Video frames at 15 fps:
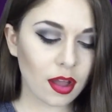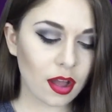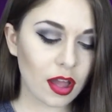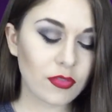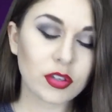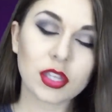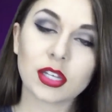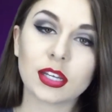Uh,
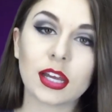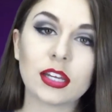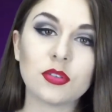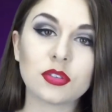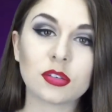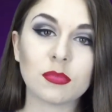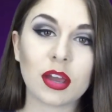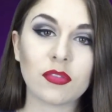everything I
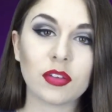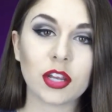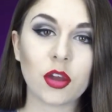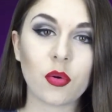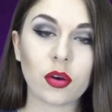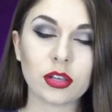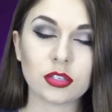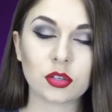use in my
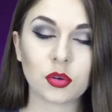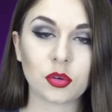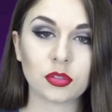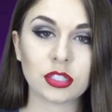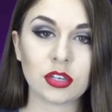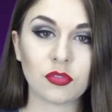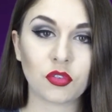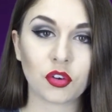video is
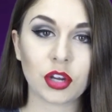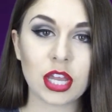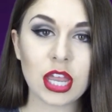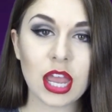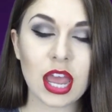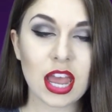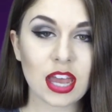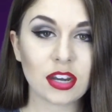cruelty
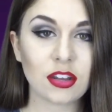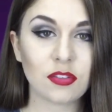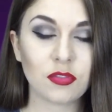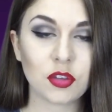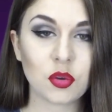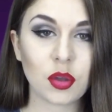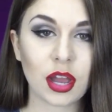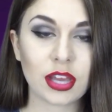free, and
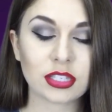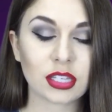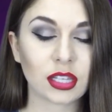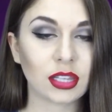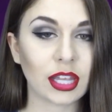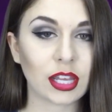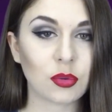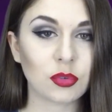if you guys
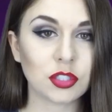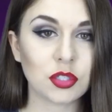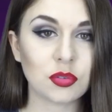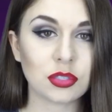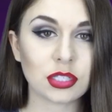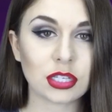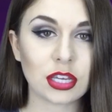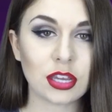like what
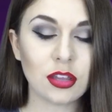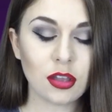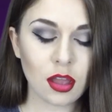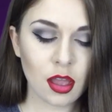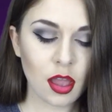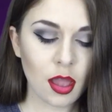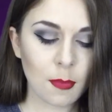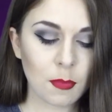you see,
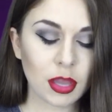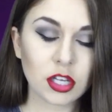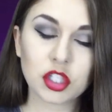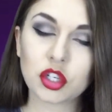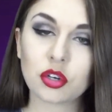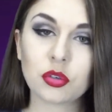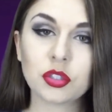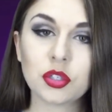make
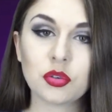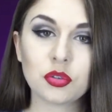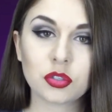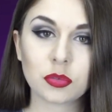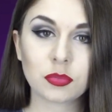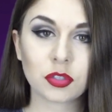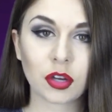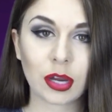sure to
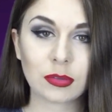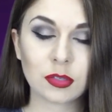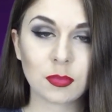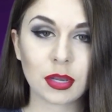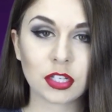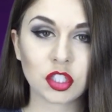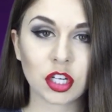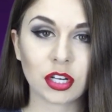subscribe
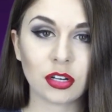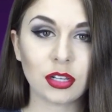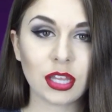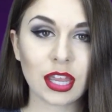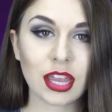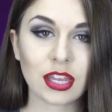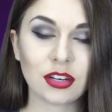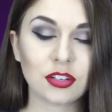to my
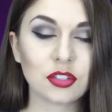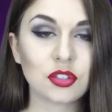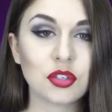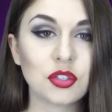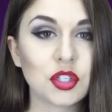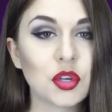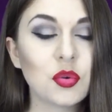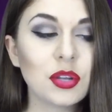channel and
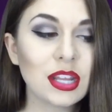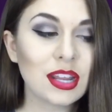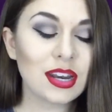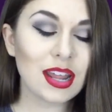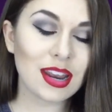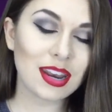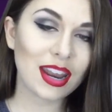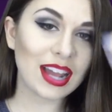to tune in
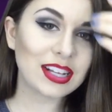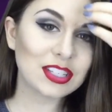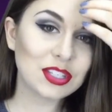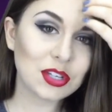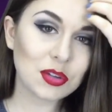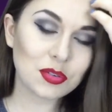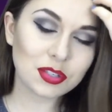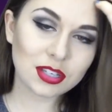
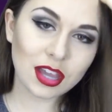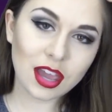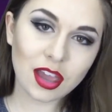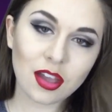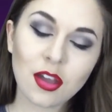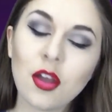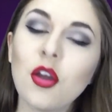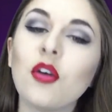next
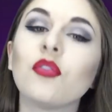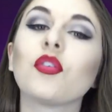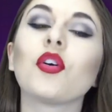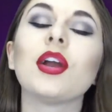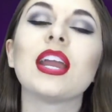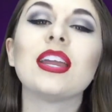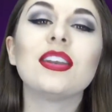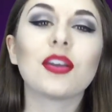Tuesday
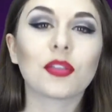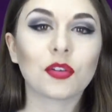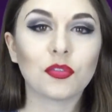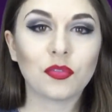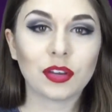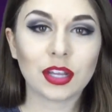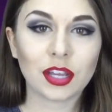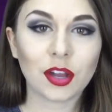for
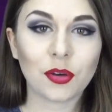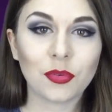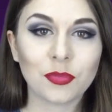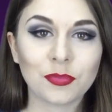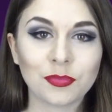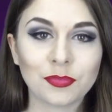another video.